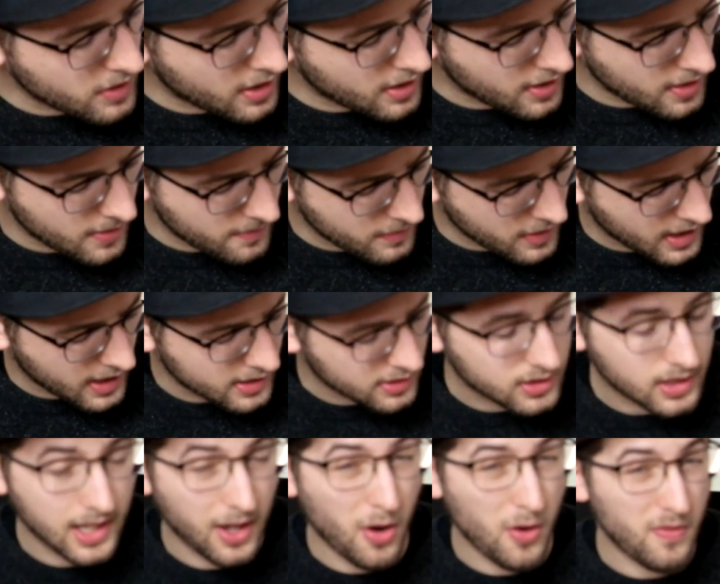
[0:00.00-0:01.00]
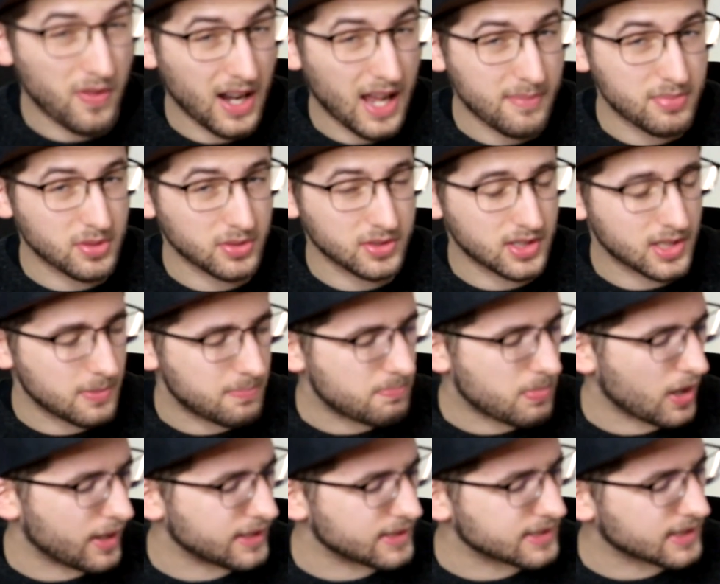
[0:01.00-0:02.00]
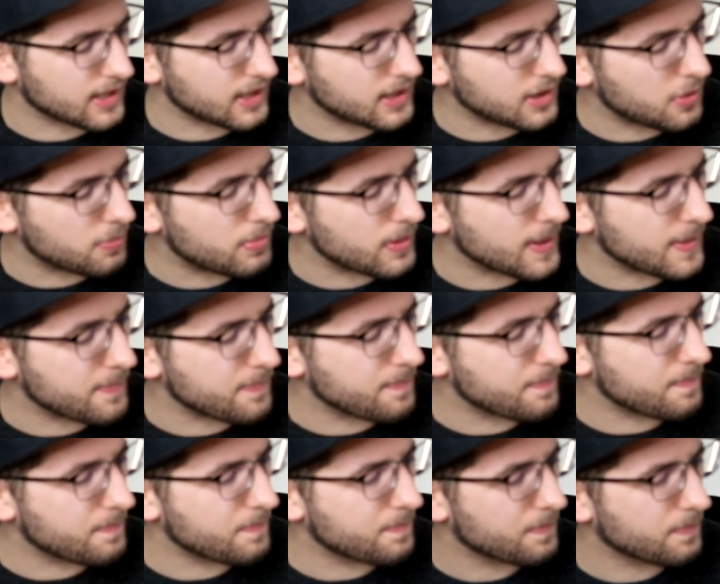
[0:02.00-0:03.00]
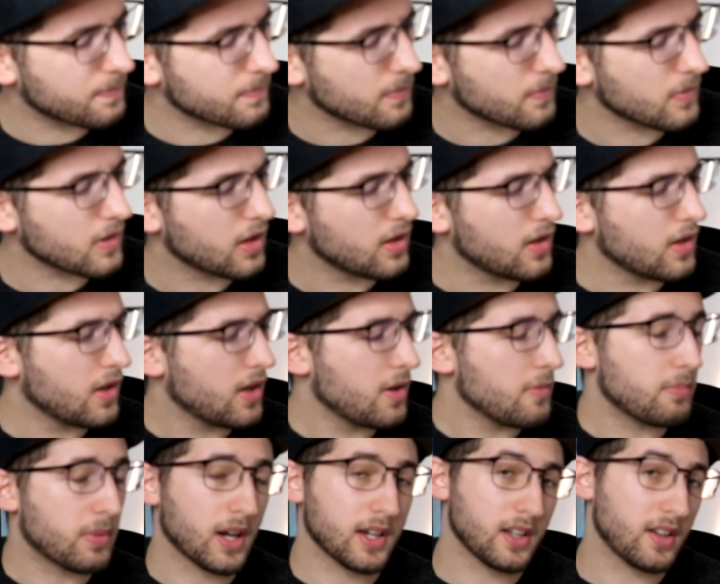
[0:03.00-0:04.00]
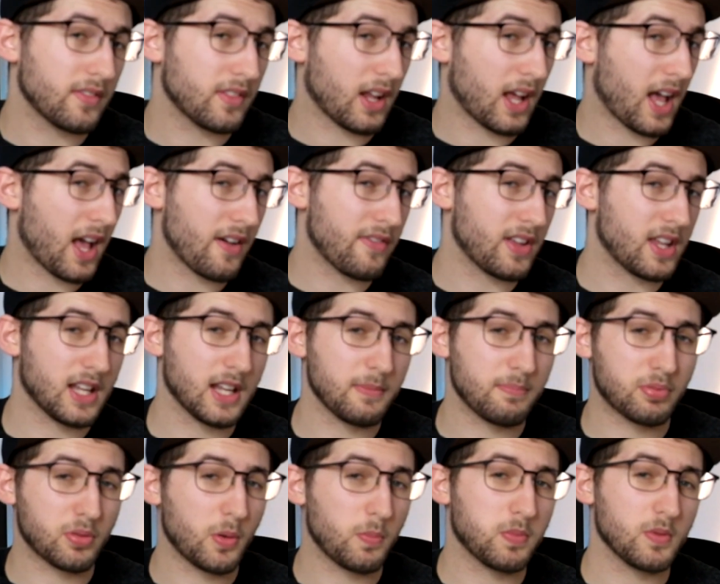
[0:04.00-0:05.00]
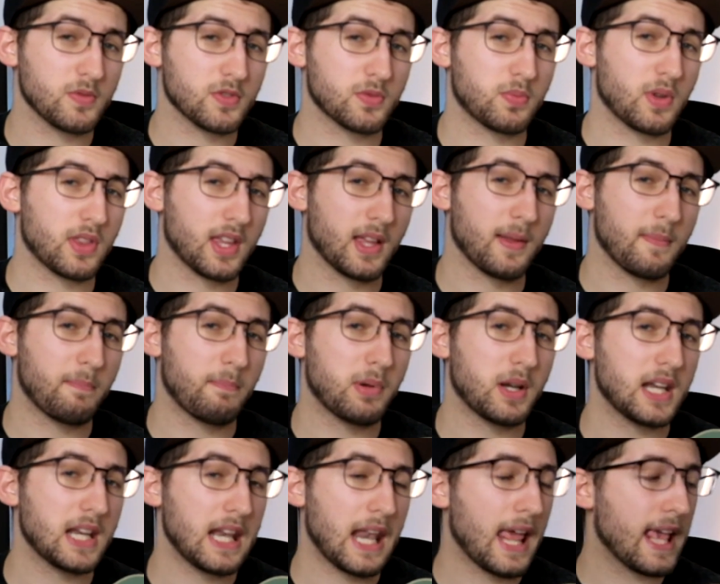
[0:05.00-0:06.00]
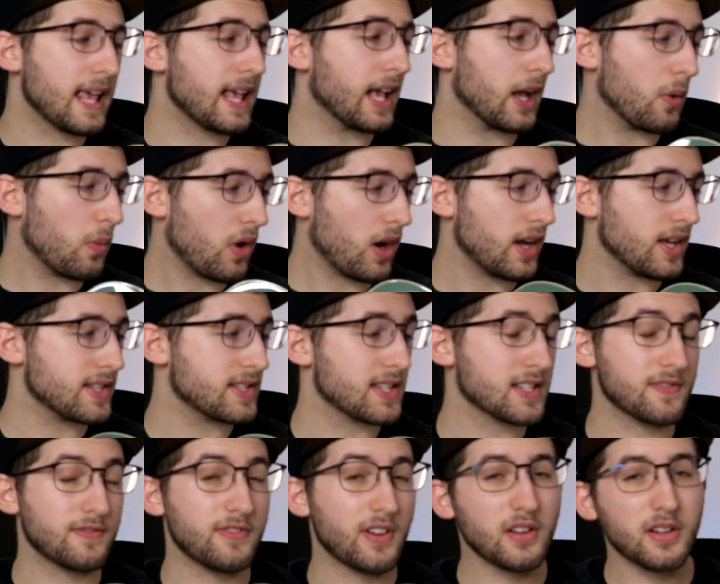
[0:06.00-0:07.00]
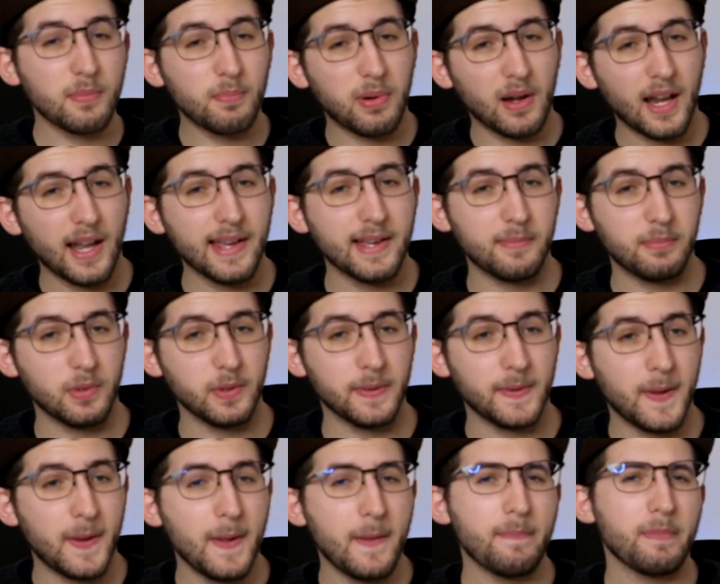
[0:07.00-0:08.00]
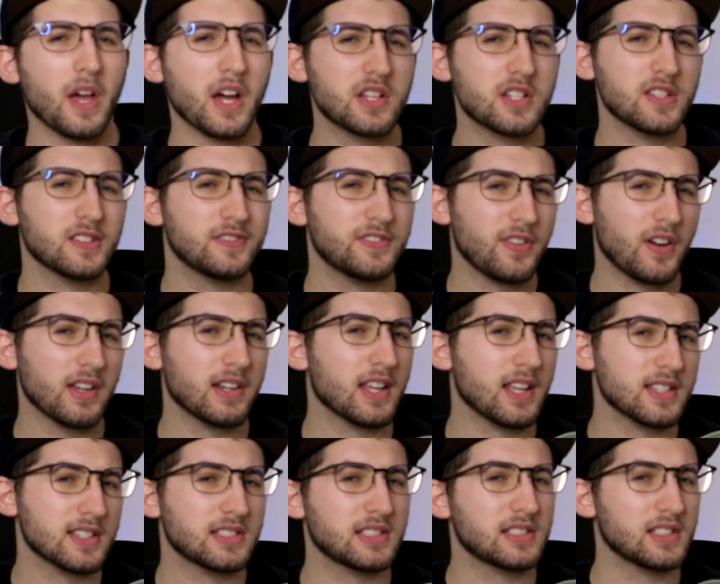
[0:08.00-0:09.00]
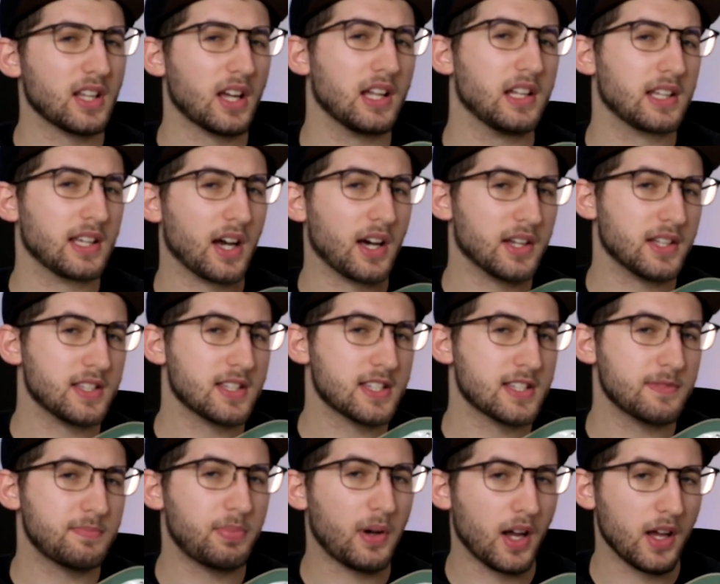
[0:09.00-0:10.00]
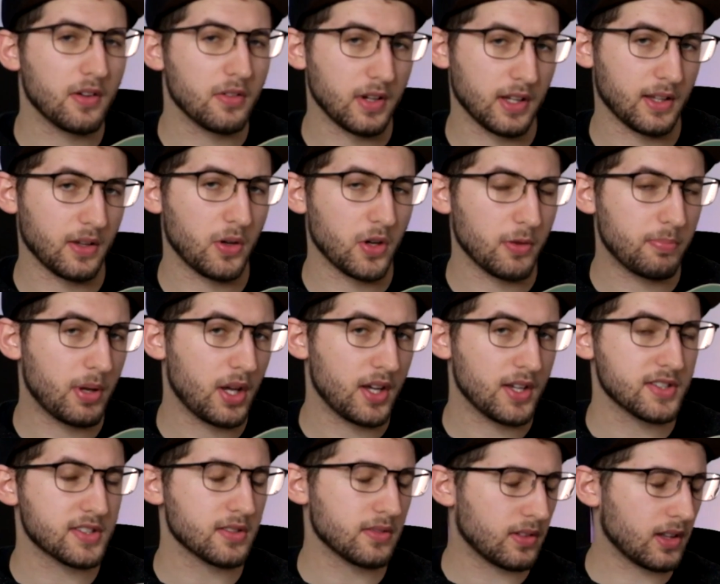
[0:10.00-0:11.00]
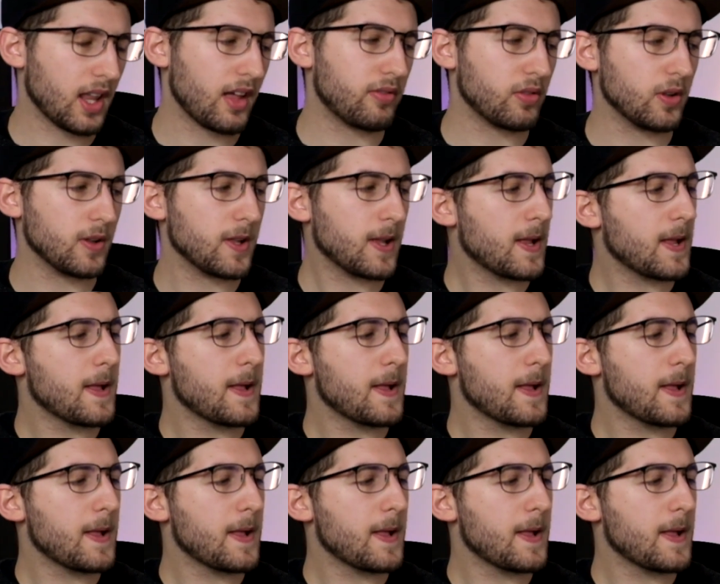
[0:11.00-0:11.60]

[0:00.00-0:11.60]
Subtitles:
and overlaps onto the binding a little bit. But I don't have any problems with it playing wise. It's very playable. I just find it slightly uninspiring on a personal level.